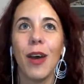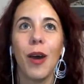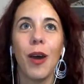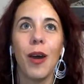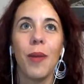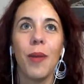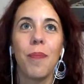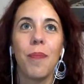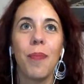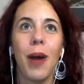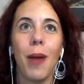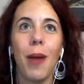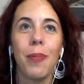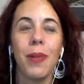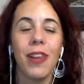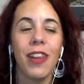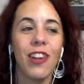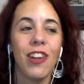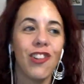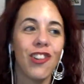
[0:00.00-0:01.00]
a
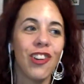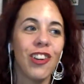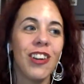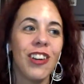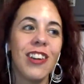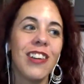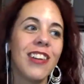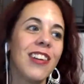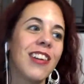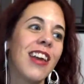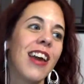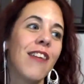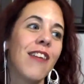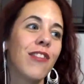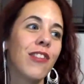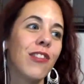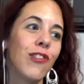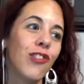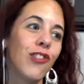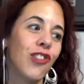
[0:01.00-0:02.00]
population and
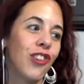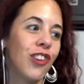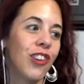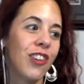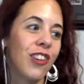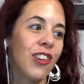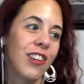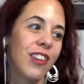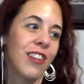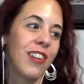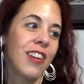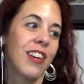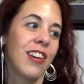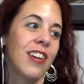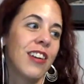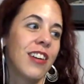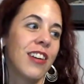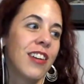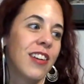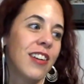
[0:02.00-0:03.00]
evolution
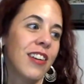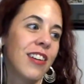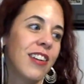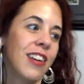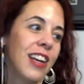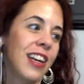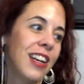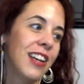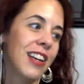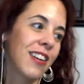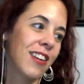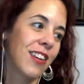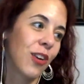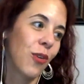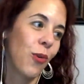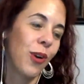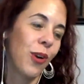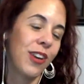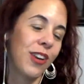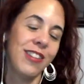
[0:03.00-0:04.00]
and
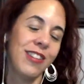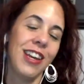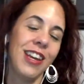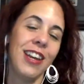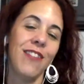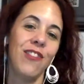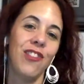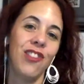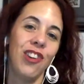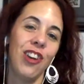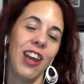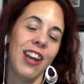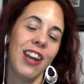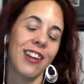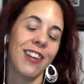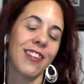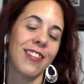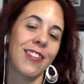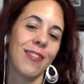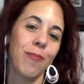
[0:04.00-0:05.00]
quantitative
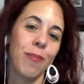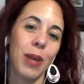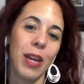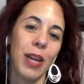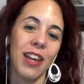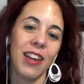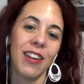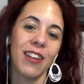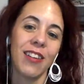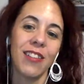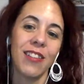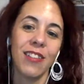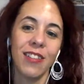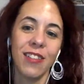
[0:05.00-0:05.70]
genetics meeting.